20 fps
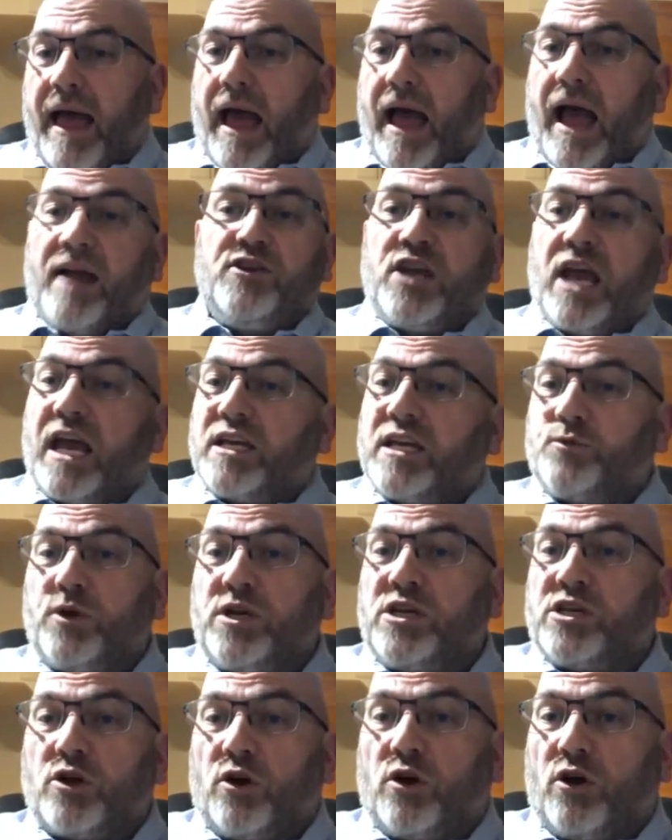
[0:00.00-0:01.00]
And yet, as
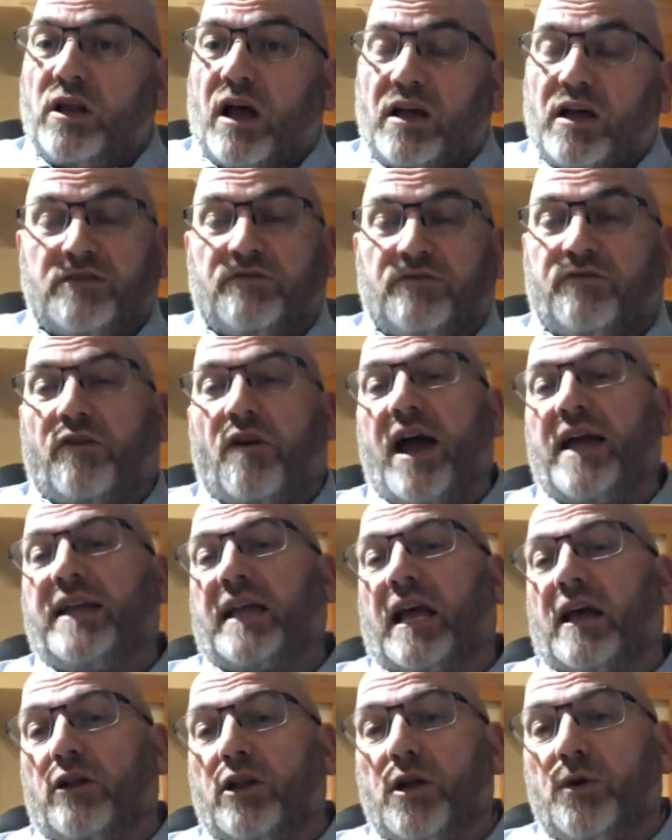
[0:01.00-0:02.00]
we saw last
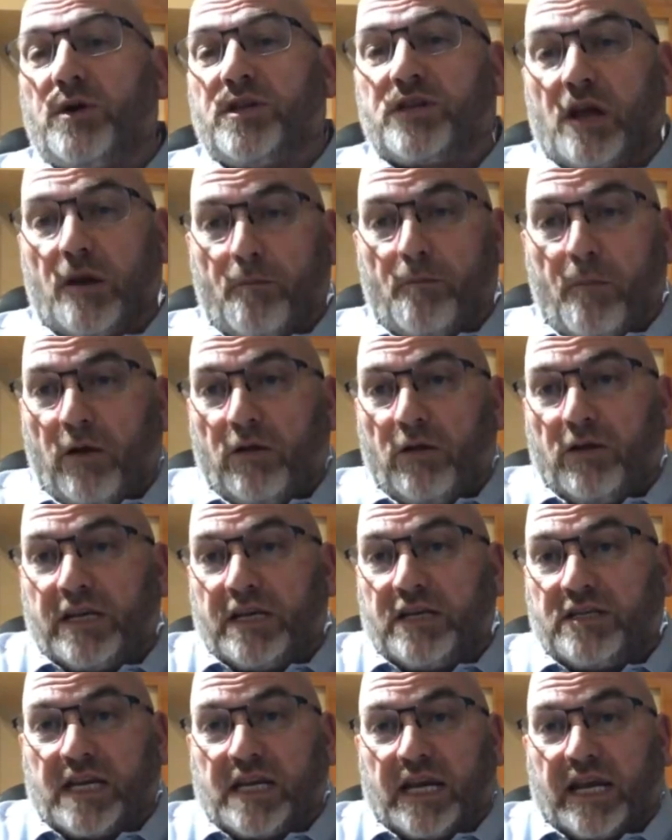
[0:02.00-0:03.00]
Friday on Lewis
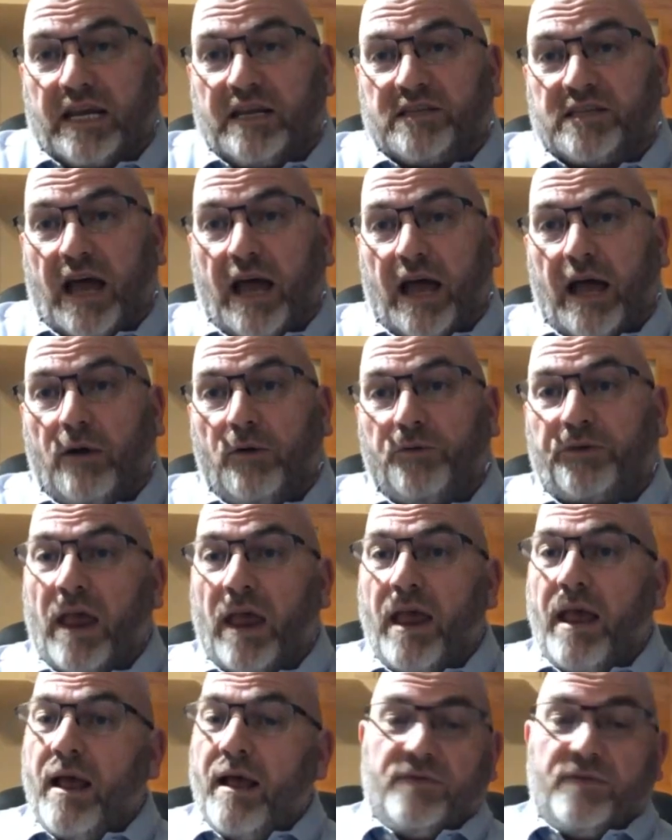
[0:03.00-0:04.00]
Capaldi's ticket sales,
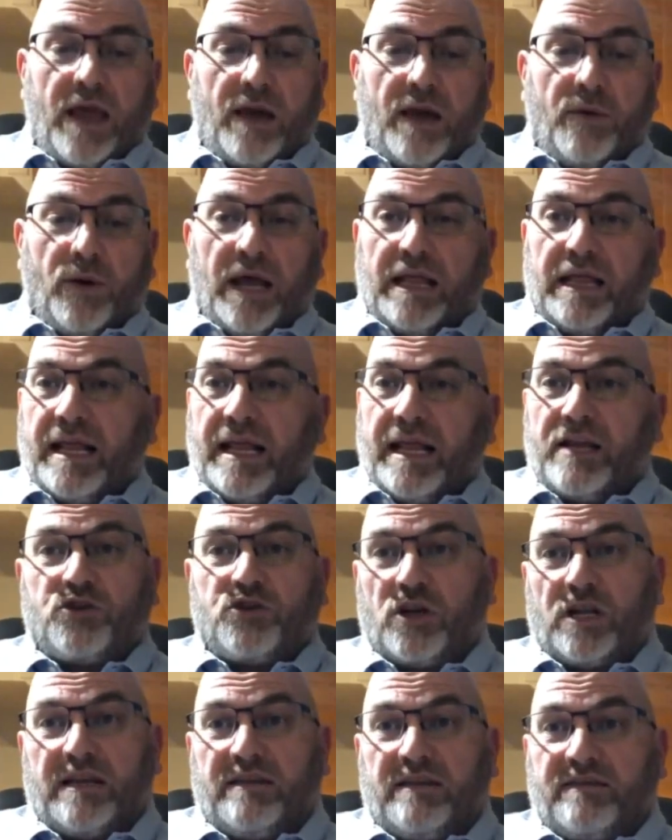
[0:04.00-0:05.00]
there were
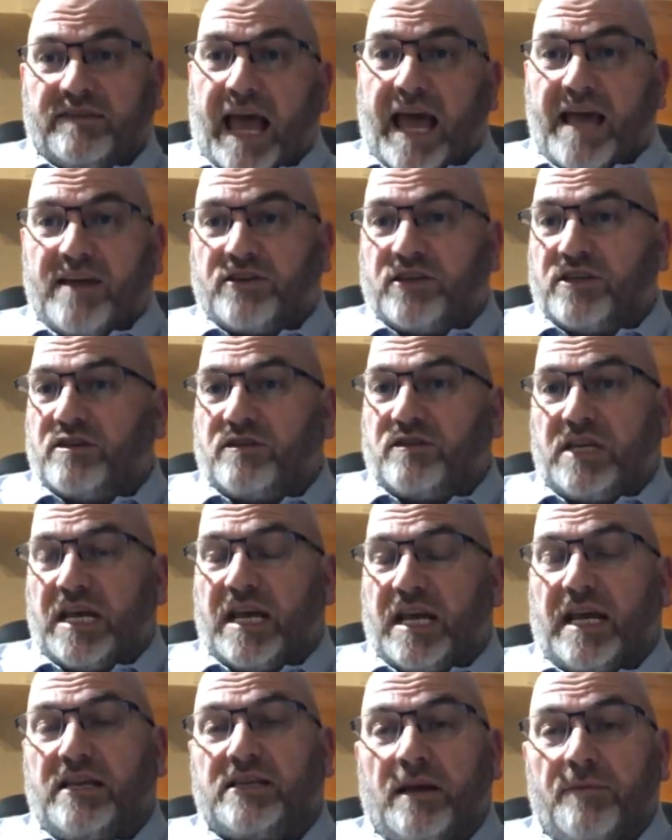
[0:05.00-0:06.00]
literally thousands of
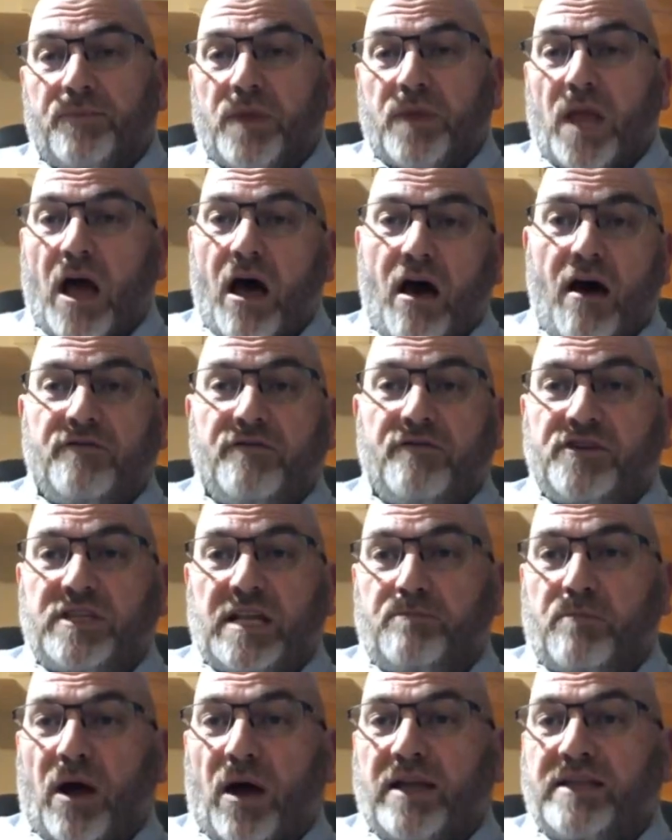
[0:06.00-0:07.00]
tickets
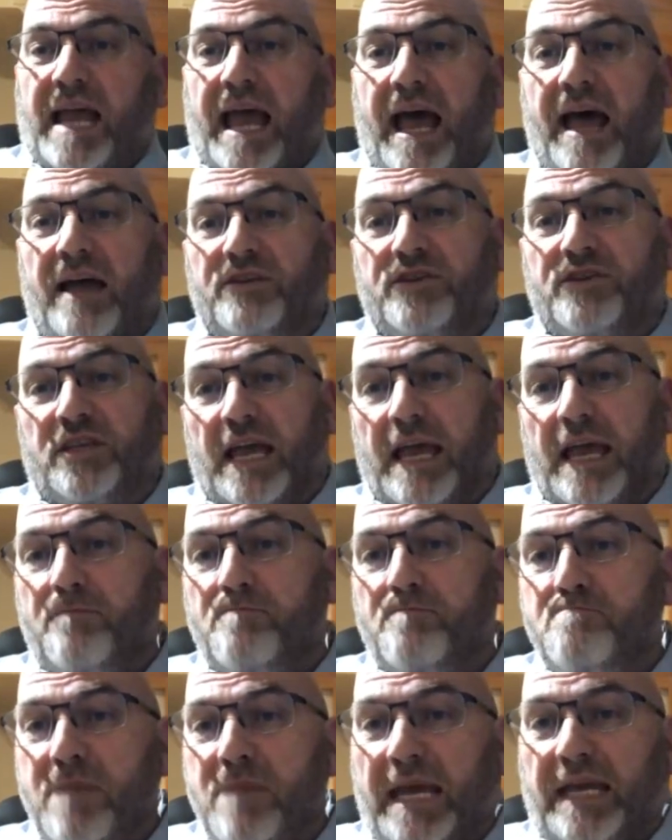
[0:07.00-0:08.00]
harvested by touts that
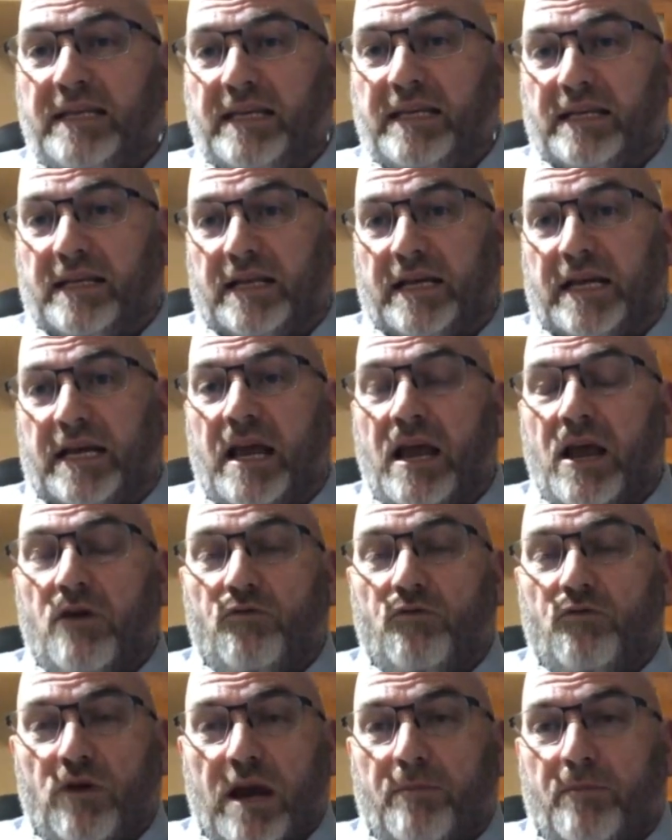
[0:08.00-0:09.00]
immediately
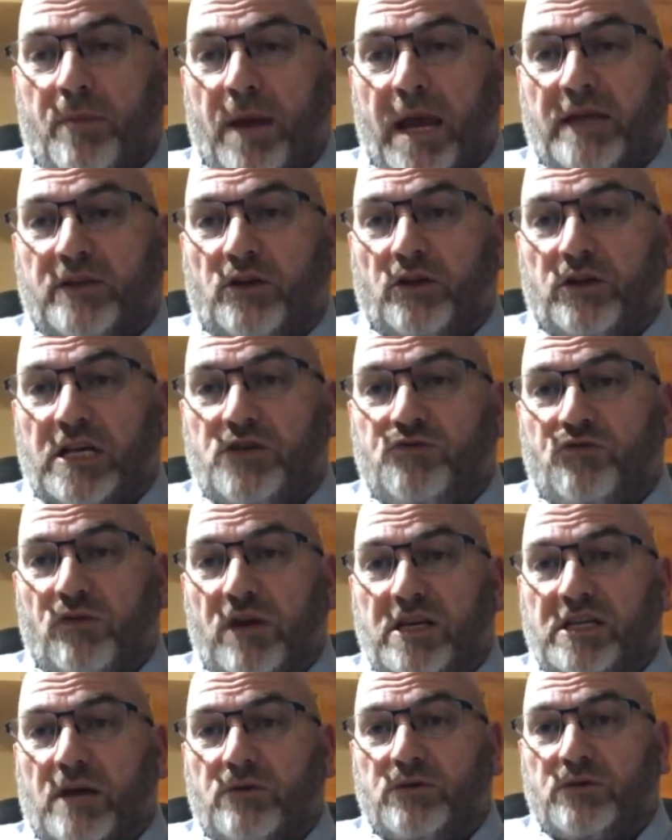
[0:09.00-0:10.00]
reappeared on these
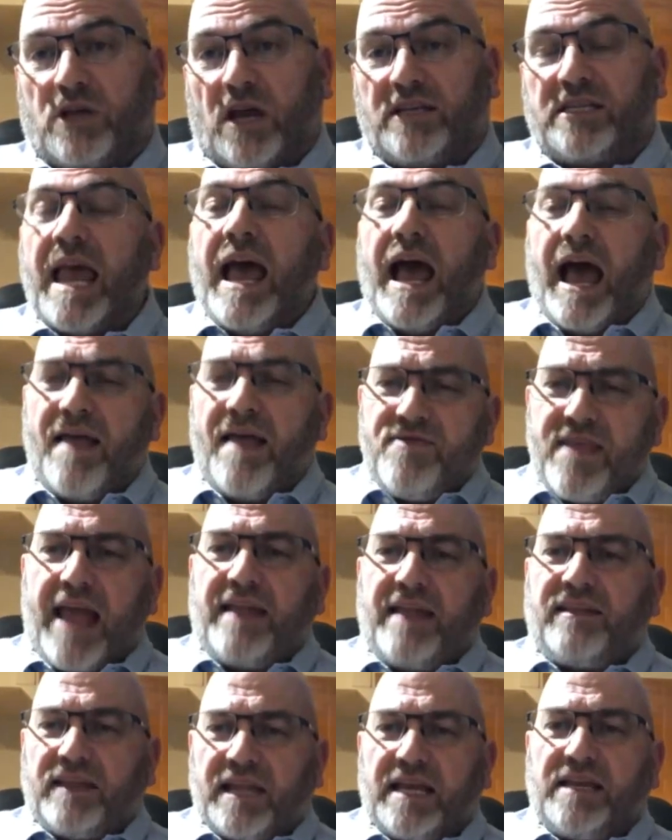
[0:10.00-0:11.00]
resale sites. And
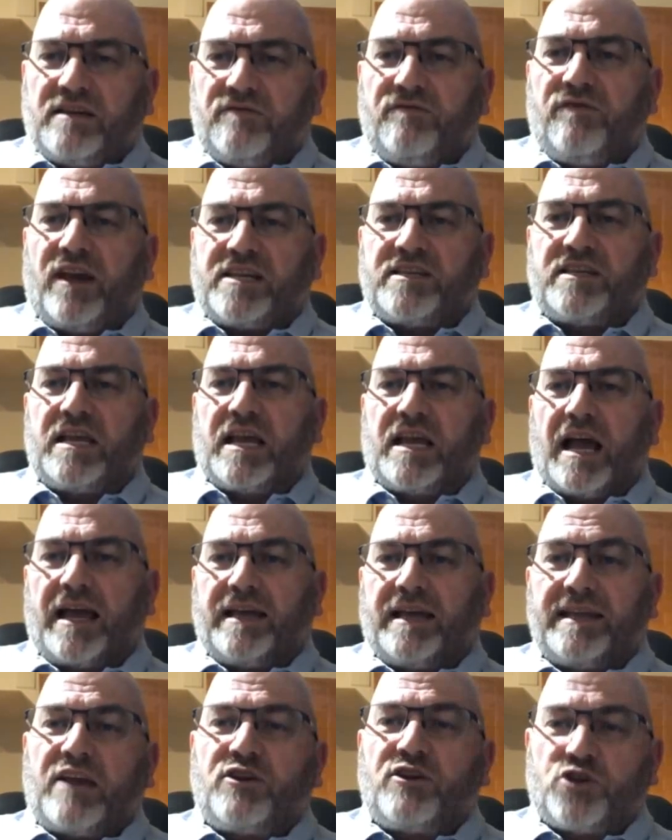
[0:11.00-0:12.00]
that needs
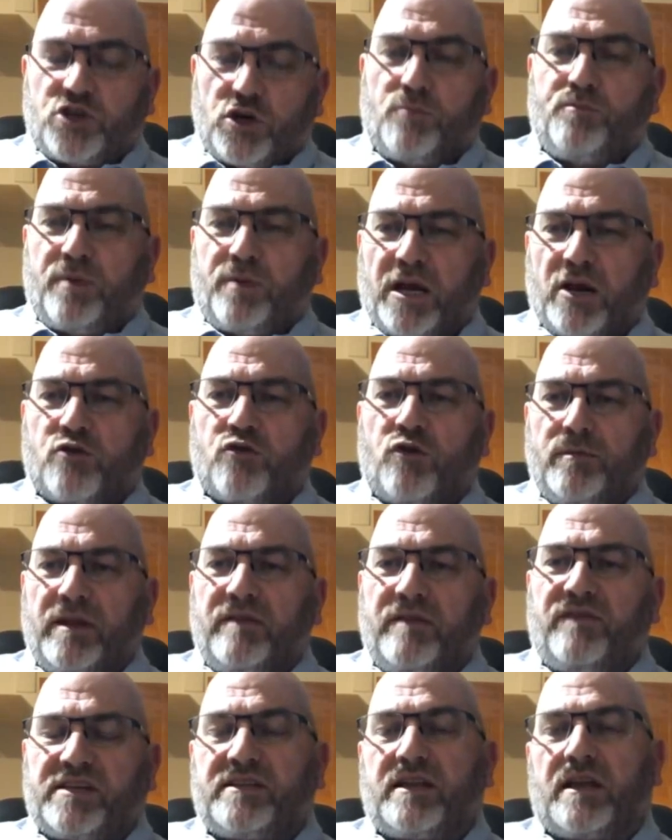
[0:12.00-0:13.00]
investigating. That should be a criminal
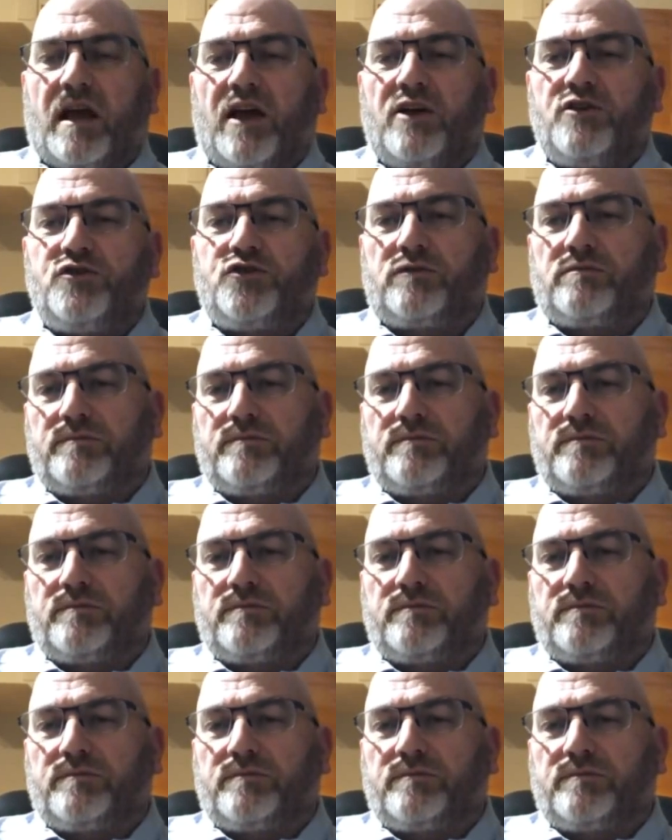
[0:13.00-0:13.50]
investigation.